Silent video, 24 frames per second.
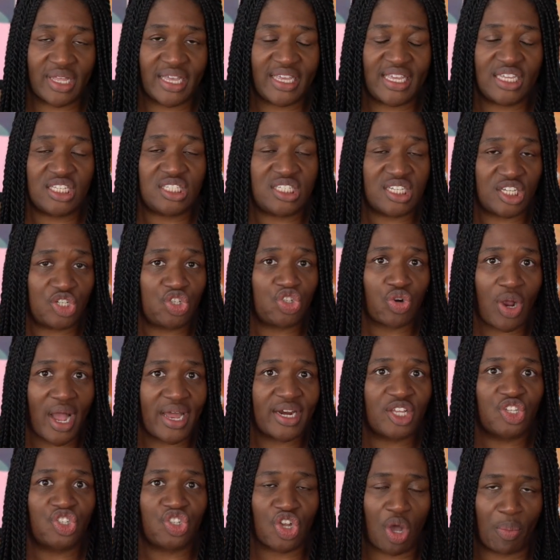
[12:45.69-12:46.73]
Like he did
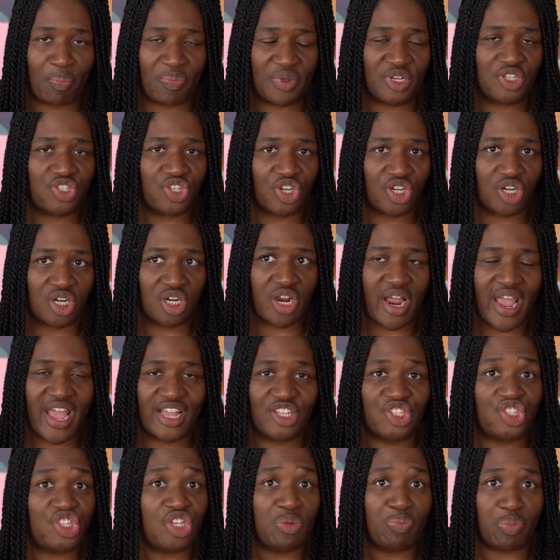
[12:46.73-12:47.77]
try to jump into her
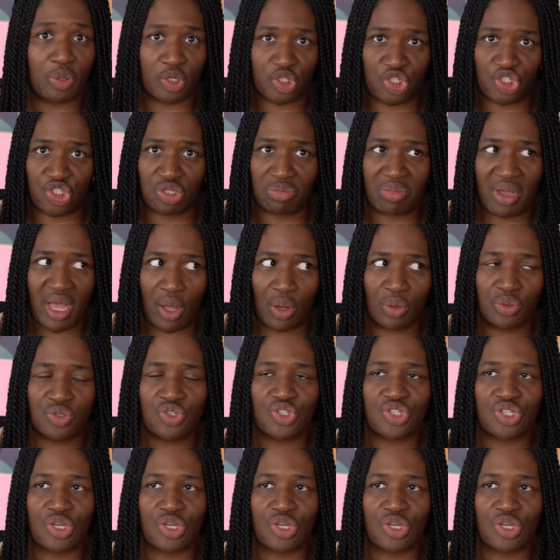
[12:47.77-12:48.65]
and she pushed him out.